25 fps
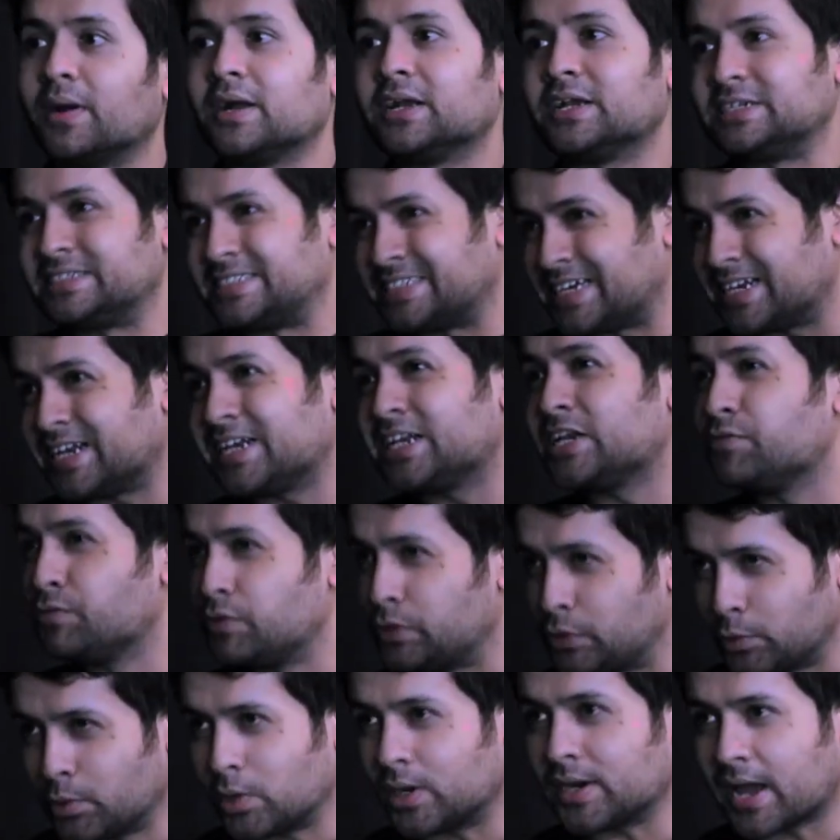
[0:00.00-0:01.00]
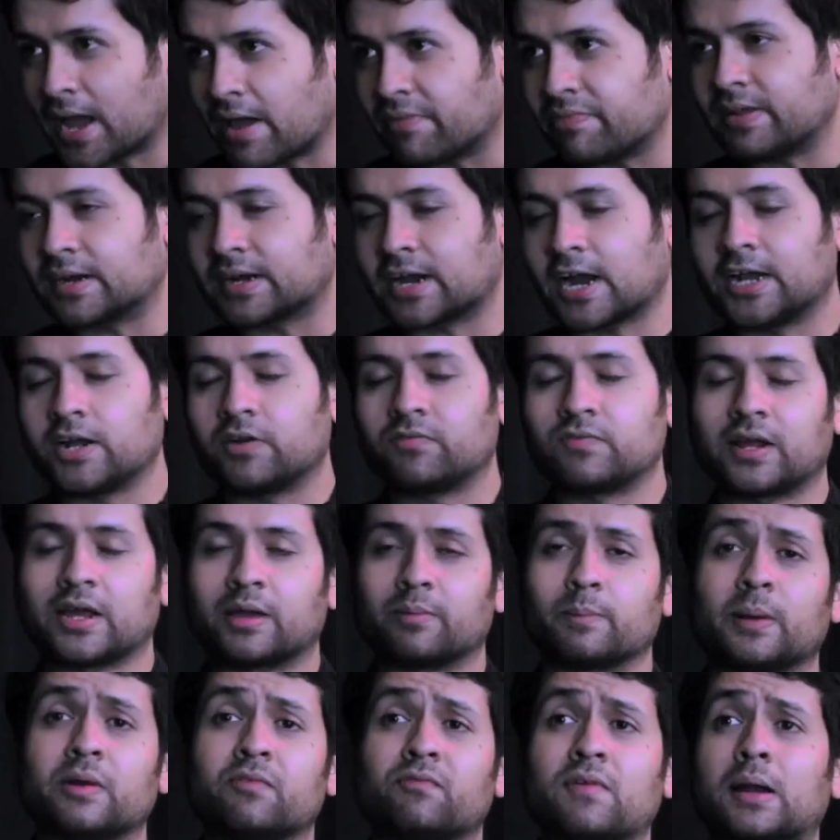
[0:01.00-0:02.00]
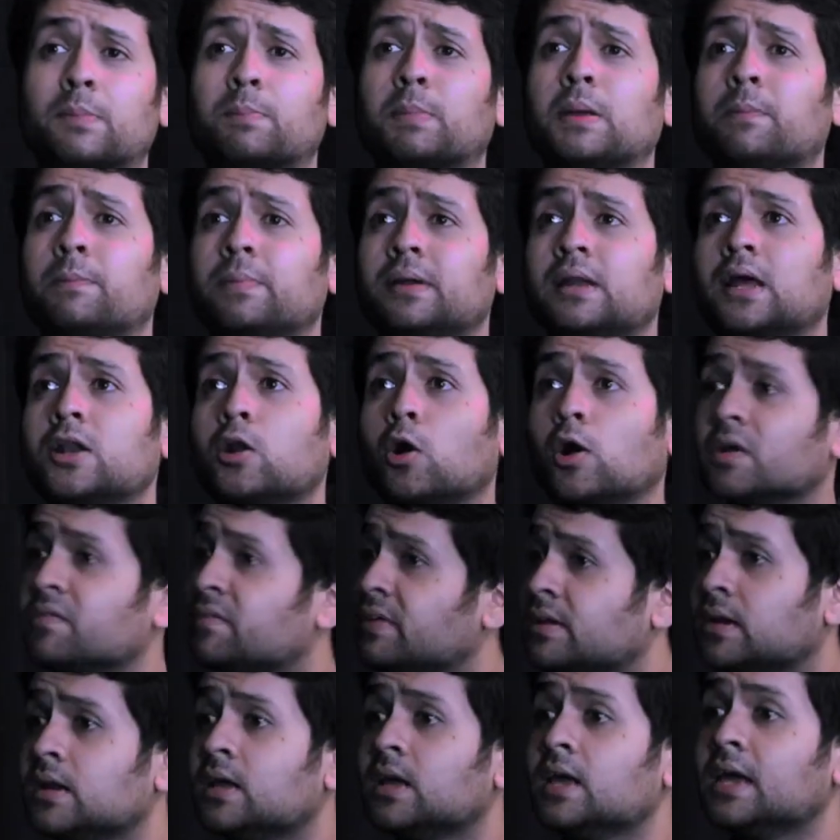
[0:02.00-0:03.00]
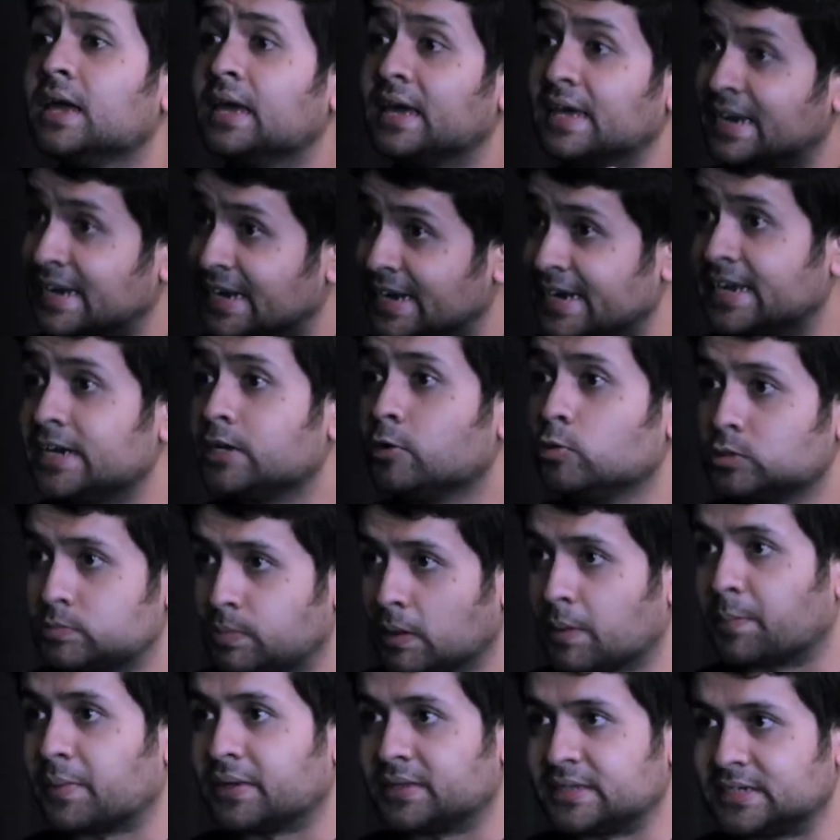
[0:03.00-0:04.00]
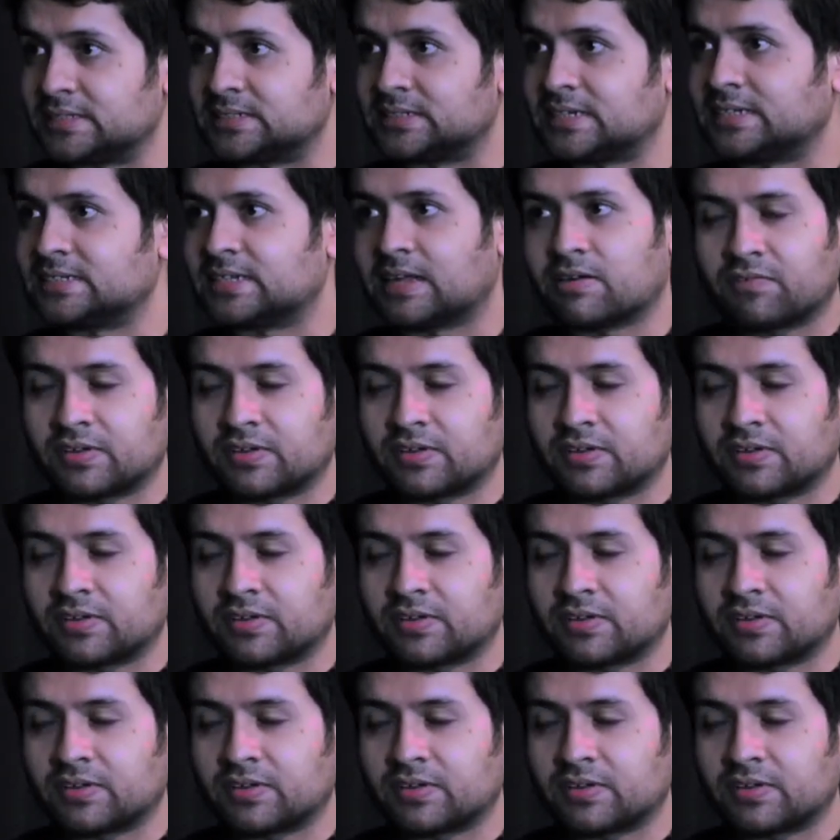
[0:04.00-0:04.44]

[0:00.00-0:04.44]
But generally, we do not have that kind of time. In fact, people are not even reading newspaper these days.